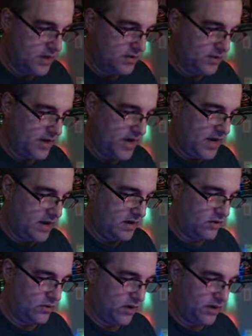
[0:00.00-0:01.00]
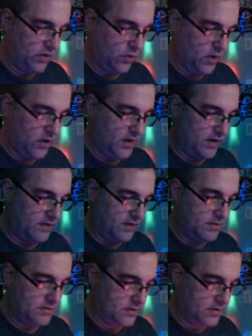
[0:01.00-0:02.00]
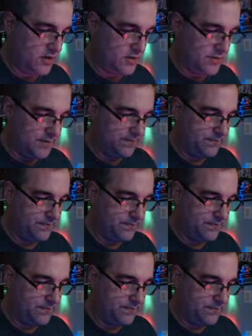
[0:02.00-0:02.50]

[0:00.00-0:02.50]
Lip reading: so I can't grade the quality of it. Excuse me.